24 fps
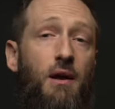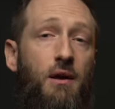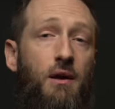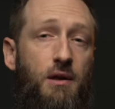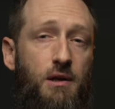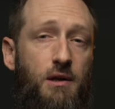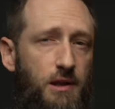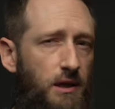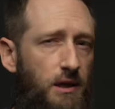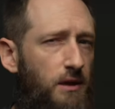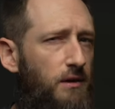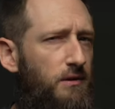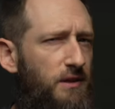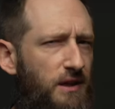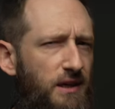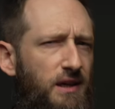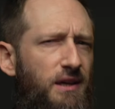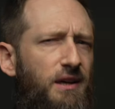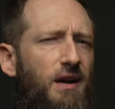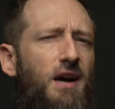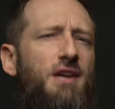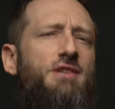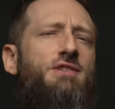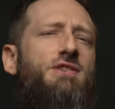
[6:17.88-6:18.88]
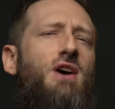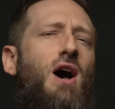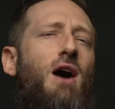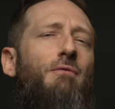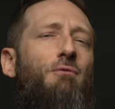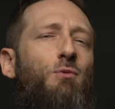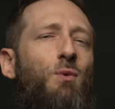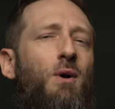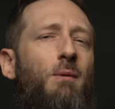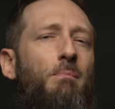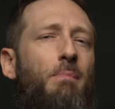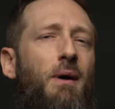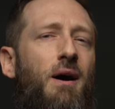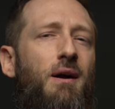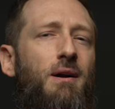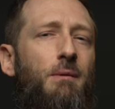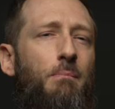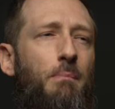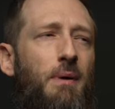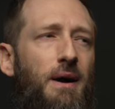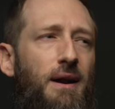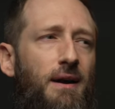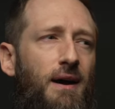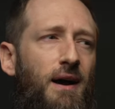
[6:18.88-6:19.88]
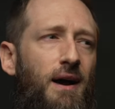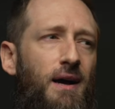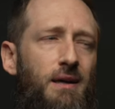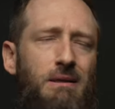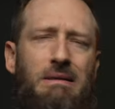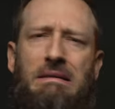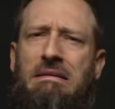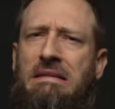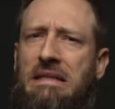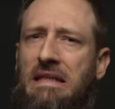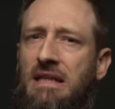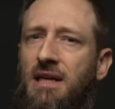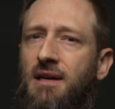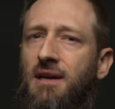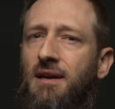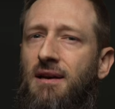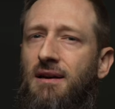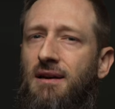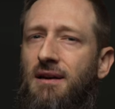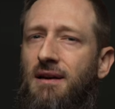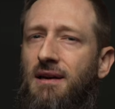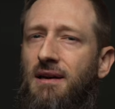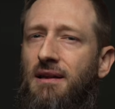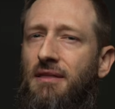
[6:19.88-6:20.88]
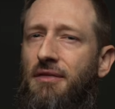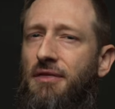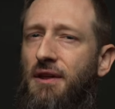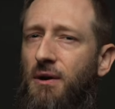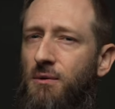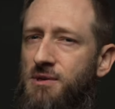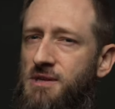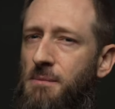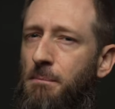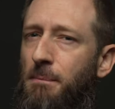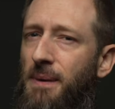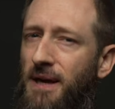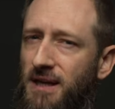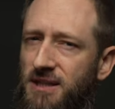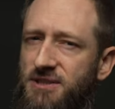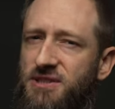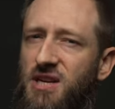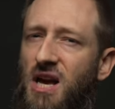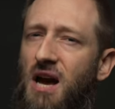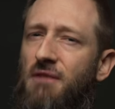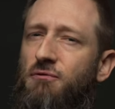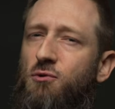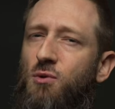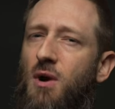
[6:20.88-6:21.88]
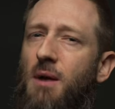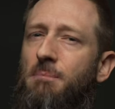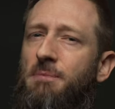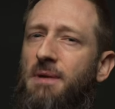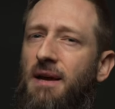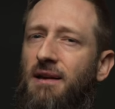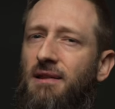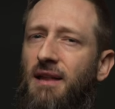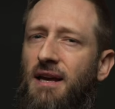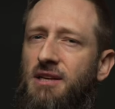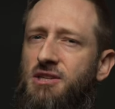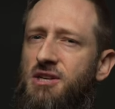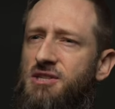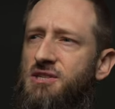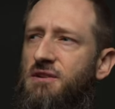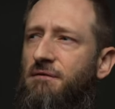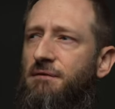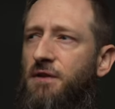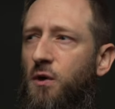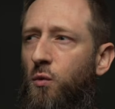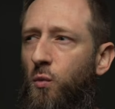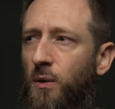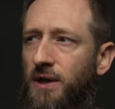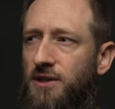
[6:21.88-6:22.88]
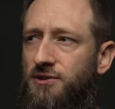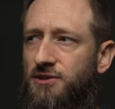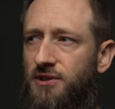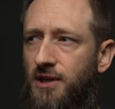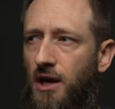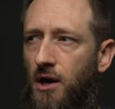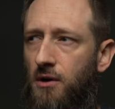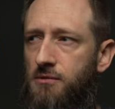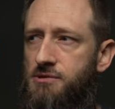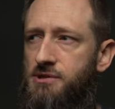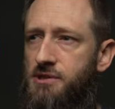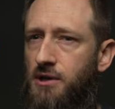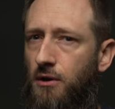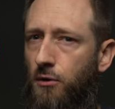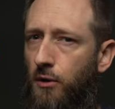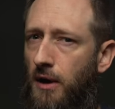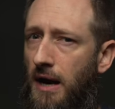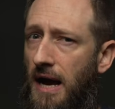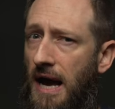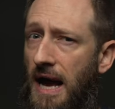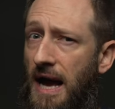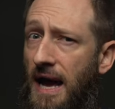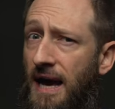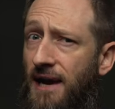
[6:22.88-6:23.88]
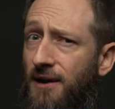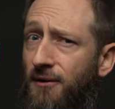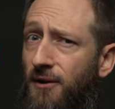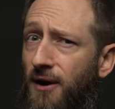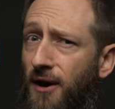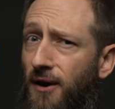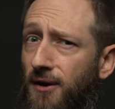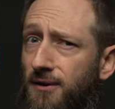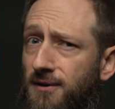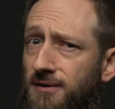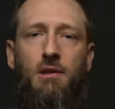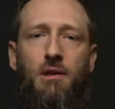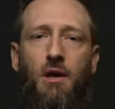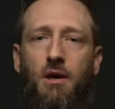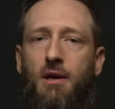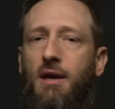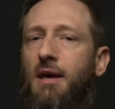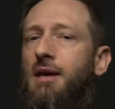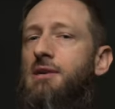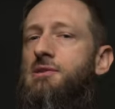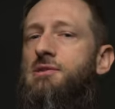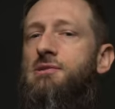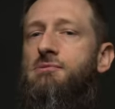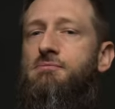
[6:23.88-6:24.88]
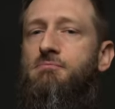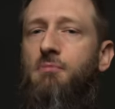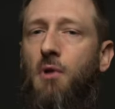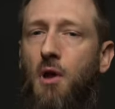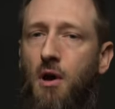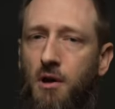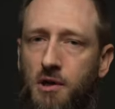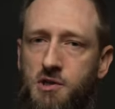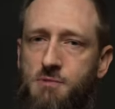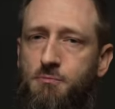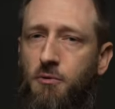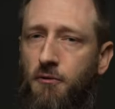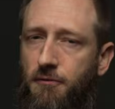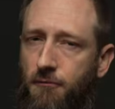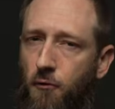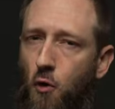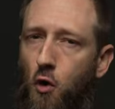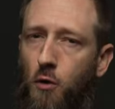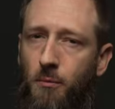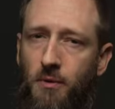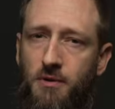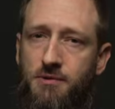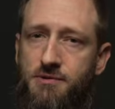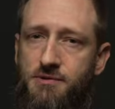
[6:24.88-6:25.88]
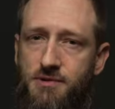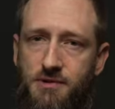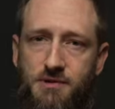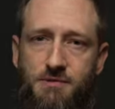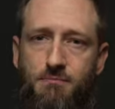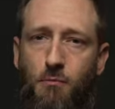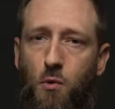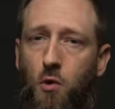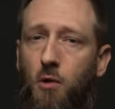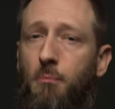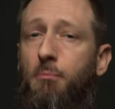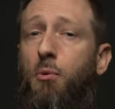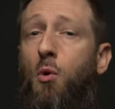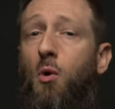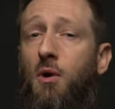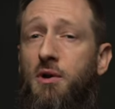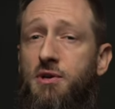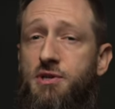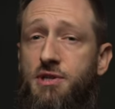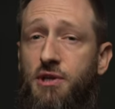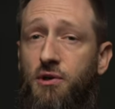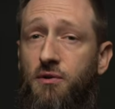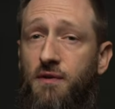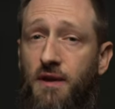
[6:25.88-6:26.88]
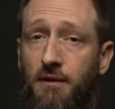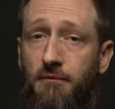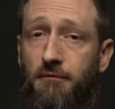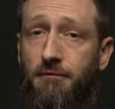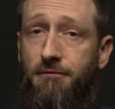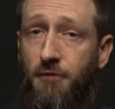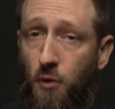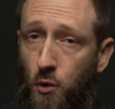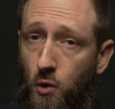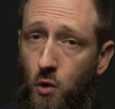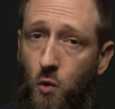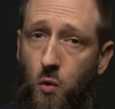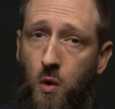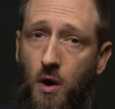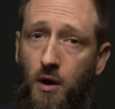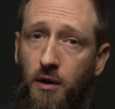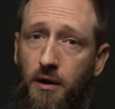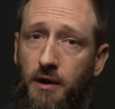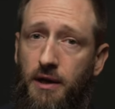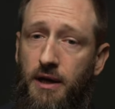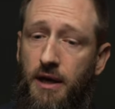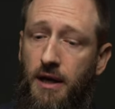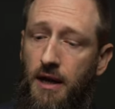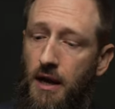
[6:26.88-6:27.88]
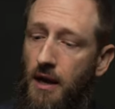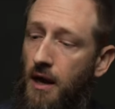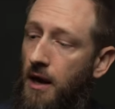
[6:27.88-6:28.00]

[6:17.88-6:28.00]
clearly a software bug, but there was a big software update like just a few weeks ago, so I don't know. Look, as long as performance is more important to you than photo quality,